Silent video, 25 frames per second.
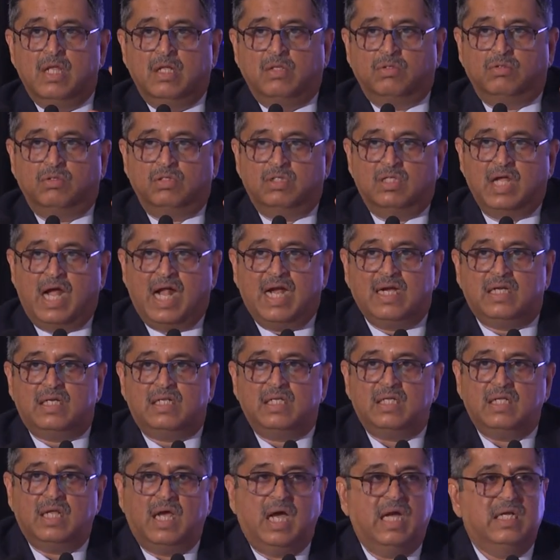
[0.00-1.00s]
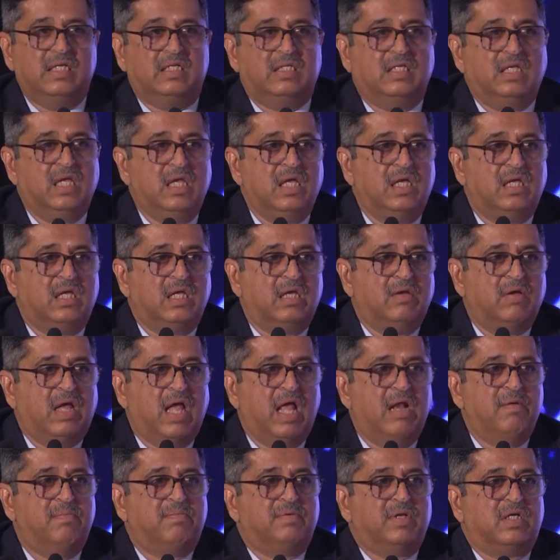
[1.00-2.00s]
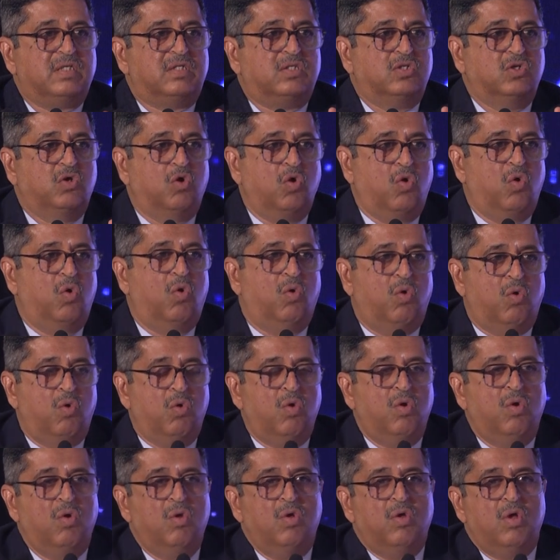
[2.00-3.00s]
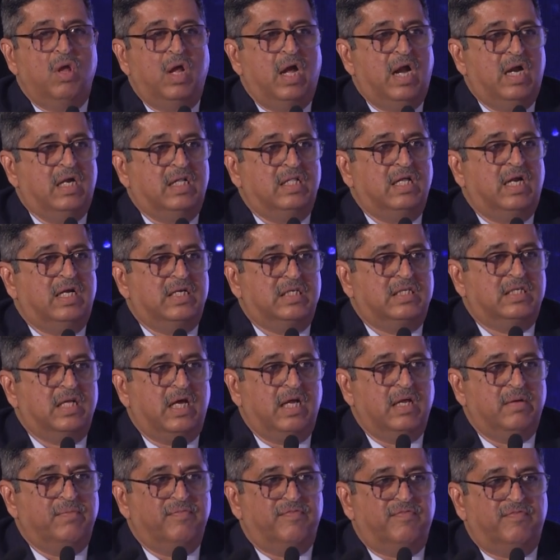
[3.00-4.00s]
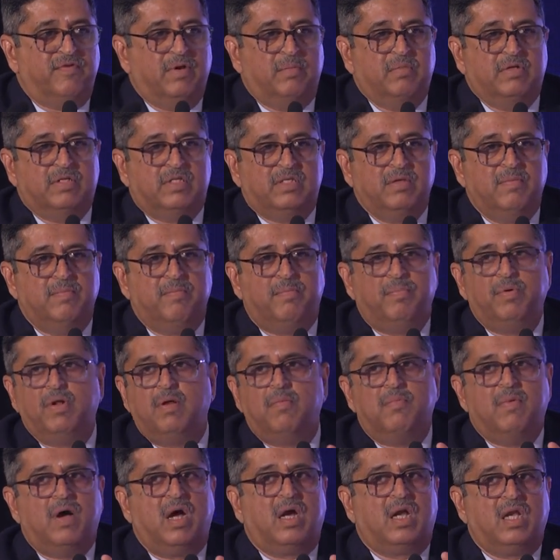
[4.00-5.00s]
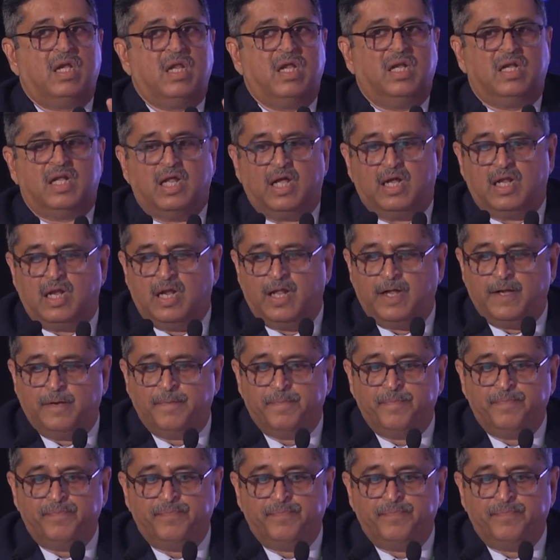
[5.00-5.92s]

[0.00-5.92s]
So that, I think, helped us grow at that time from a simple marketing tagline.